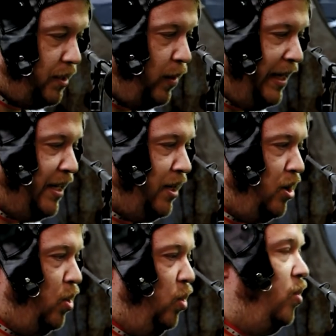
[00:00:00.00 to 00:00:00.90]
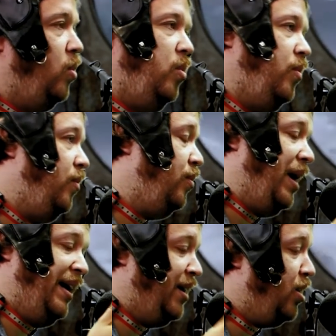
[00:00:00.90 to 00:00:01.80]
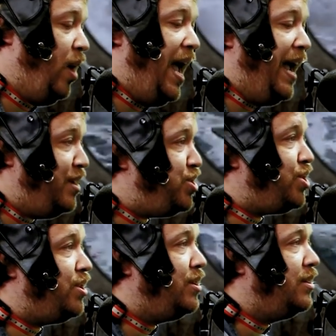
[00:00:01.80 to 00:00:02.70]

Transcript: So I gotta go. I gotta go H